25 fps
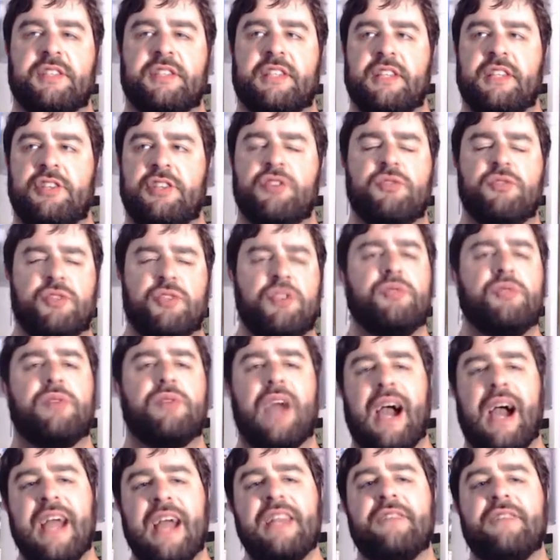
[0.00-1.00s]
and you
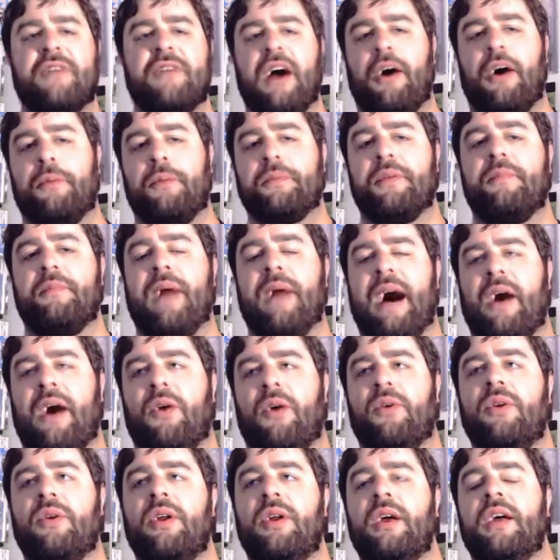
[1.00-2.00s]
kind of help them
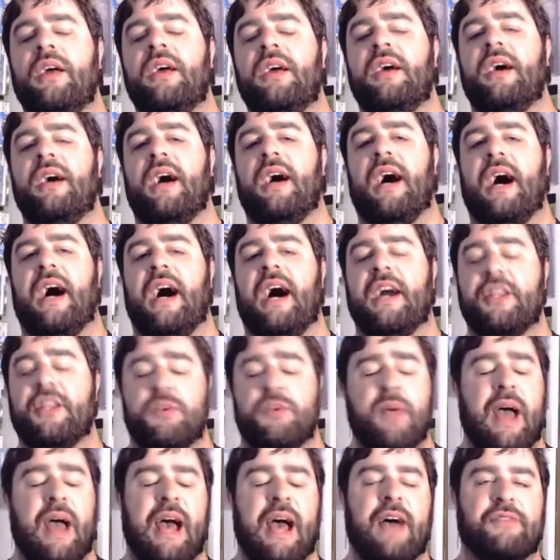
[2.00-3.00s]
out. You
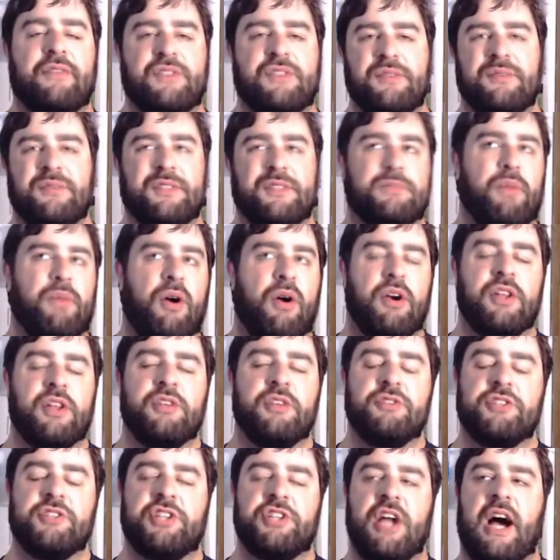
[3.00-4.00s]
have to, it's part of
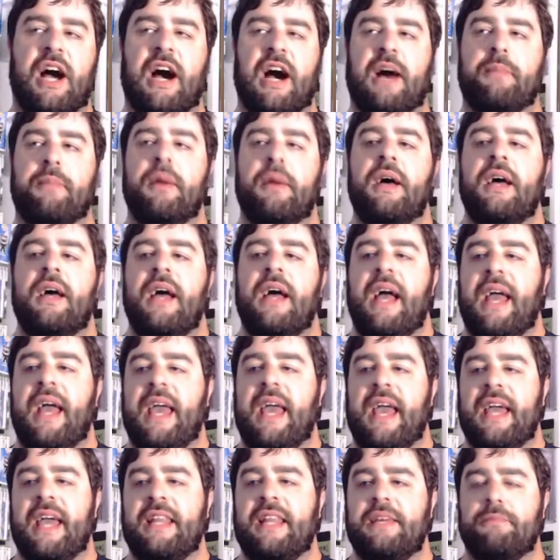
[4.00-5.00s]
your job.
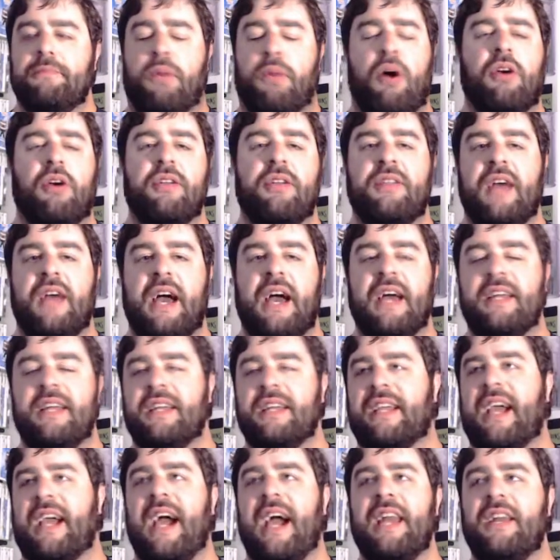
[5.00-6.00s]
And in part of that,
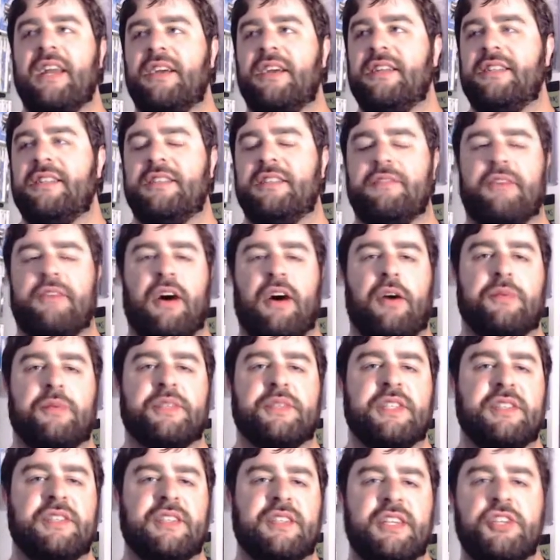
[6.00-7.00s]
it kind of develops
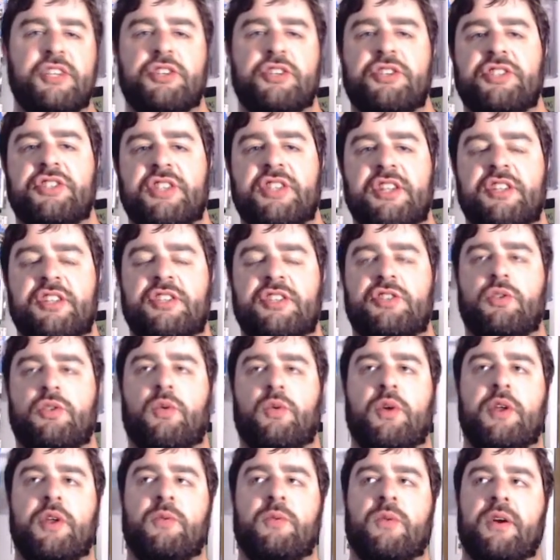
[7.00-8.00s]
this interesting
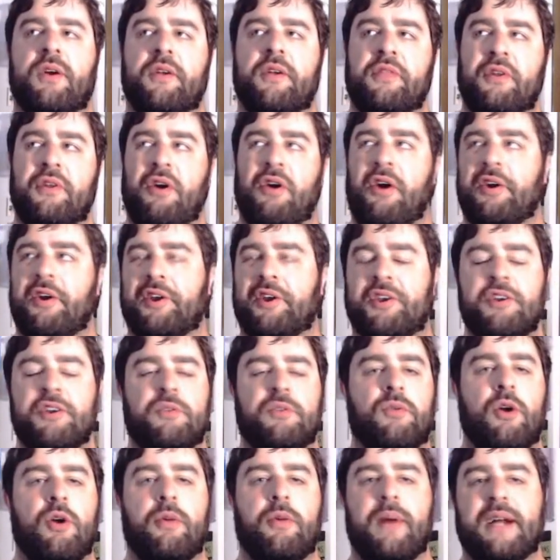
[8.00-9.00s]
story where there are good
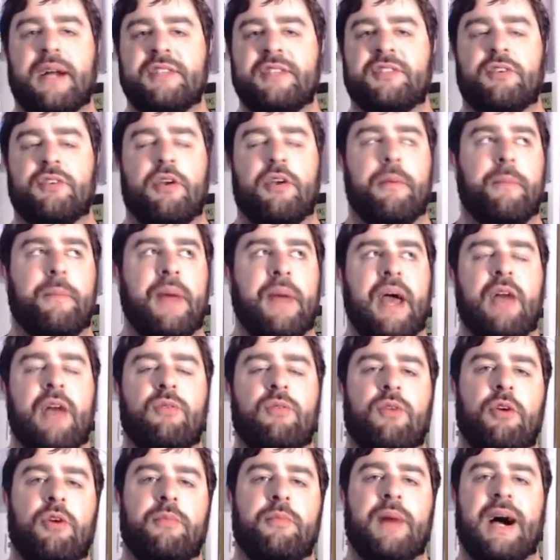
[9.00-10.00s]
robots, there are bad
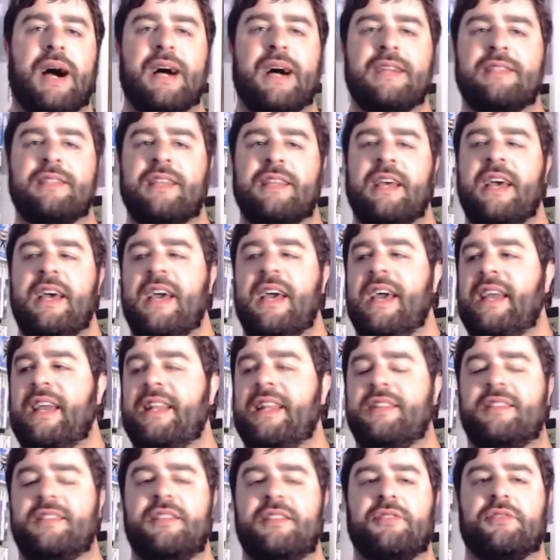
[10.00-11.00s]
robots, and
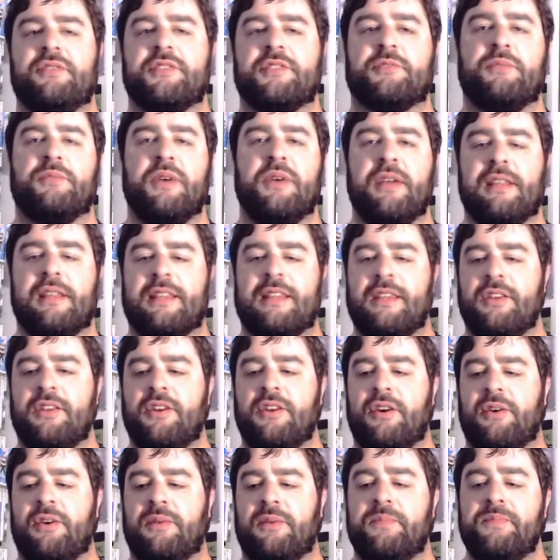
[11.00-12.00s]
it deals with, you
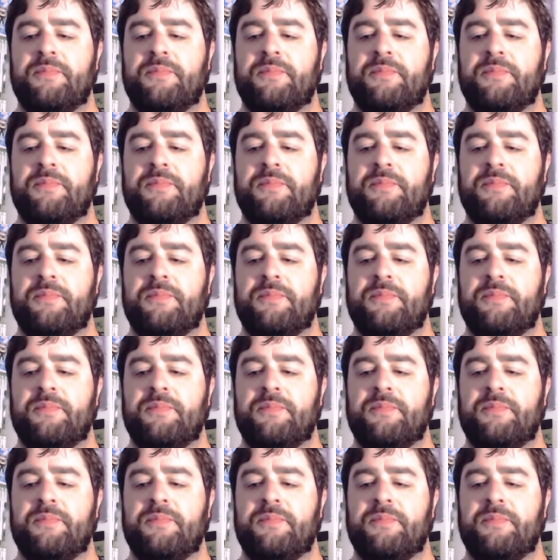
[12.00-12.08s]
know,